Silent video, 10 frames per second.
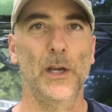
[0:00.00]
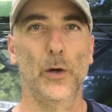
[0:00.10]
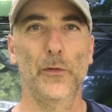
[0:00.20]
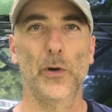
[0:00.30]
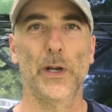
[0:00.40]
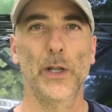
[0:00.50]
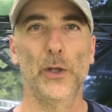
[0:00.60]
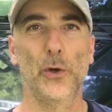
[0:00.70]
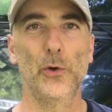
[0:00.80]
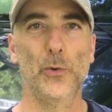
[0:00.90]
Hello everyone,
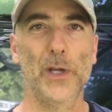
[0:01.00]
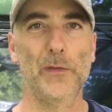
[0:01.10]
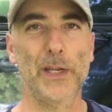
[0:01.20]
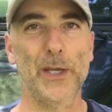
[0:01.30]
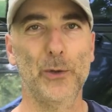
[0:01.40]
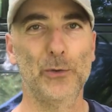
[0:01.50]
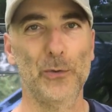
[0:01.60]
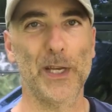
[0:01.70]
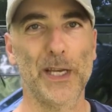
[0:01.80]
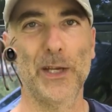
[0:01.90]
a quick video
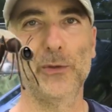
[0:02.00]
today